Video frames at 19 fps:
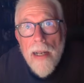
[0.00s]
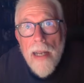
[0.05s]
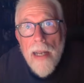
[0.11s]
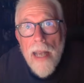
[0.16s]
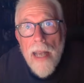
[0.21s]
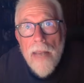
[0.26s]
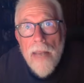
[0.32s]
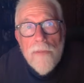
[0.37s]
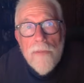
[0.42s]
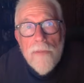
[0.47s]

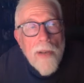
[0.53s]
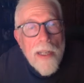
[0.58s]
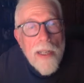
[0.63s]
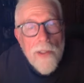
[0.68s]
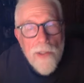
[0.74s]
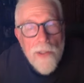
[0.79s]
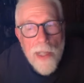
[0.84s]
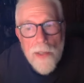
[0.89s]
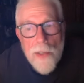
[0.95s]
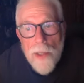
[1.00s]
after I
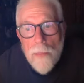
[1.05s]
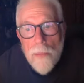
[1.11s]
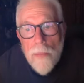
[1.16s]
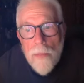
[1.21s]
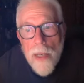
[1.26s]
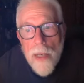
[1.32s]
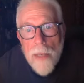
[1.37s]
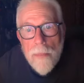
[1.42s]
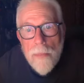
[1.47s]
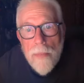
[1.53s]
sent them
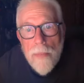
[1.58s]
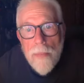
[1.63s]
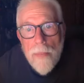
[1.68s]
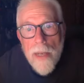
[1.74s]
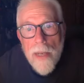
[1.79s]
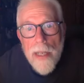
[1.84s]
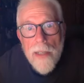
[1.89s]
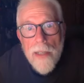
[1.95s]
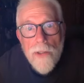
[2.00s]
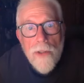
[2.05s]
my
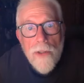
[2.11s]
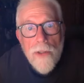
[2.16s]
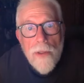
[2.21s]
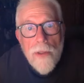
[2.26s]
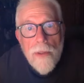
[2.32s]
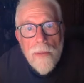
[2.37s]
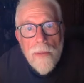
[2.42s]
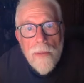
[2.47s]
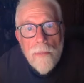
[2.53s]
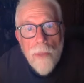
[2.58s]

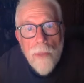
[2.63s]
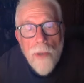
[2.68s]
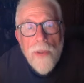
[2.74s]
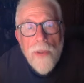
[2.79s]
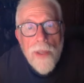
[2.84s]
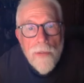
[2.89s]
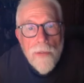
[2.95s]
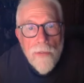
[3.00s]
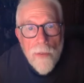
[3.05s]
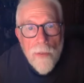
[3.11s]
birth
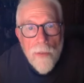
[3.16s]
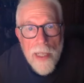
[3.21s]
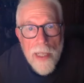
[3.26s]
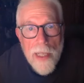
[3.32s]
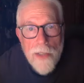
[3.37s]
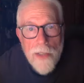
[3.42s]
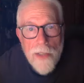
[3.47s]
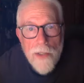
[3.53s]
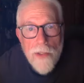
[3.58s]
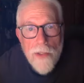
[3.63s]

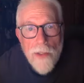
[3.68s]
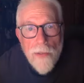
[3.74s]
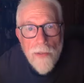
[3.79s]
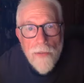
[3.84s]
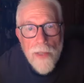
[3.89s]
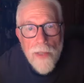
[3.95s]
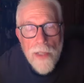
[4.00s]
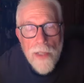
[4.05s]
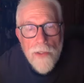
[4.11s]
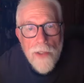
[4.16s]
information so
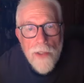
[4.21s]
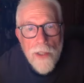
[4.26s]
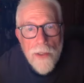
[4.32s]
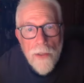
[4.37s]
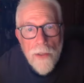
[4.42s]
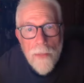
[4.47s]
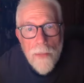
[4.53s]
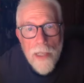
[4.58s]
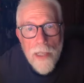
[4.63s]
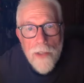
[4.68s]
Phyllis could
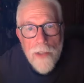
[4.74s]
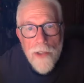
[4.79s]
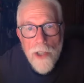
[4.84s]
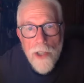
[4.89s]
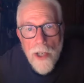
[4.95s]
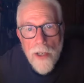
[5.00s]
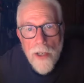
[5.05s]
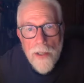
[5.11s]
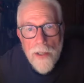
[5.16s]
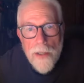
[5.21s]
do my
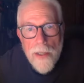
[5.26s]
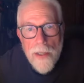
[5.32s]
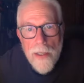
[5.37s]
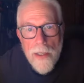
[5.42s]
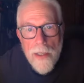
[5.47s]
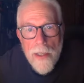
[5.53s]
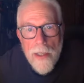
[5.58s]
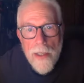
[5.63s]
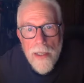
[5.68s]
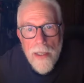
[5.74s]
chart,
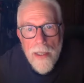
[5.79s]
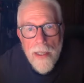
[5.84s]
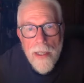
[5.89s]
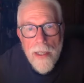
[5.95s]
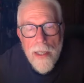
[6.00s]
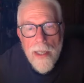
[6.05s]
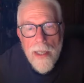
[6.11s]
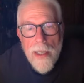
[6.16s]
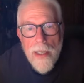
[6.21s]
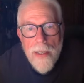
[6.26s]

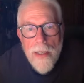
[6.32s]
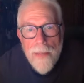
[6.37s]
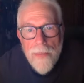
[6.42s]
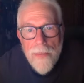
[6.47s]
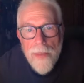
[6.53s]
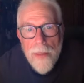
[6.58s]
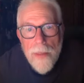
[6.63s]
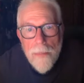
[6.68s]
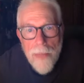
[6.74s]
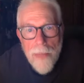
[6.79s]

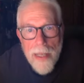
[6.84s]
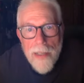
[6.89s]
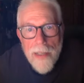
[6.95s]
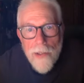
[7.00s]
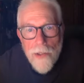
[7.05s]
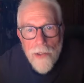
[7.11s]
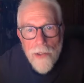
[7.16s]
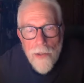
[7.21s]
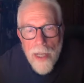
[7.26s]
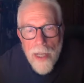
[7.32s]
my
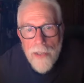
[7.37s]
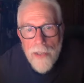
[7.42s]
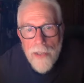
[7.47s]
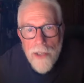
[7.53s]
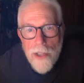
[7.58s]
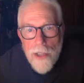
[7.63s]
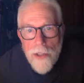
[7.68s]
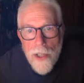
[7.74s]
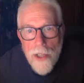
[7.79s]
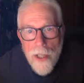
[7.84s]

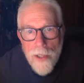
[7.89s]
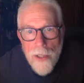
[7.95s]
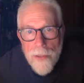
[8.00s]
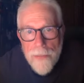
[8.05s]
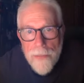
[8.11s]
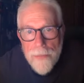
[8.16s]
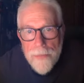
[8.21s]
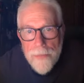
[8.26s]
astrology chart.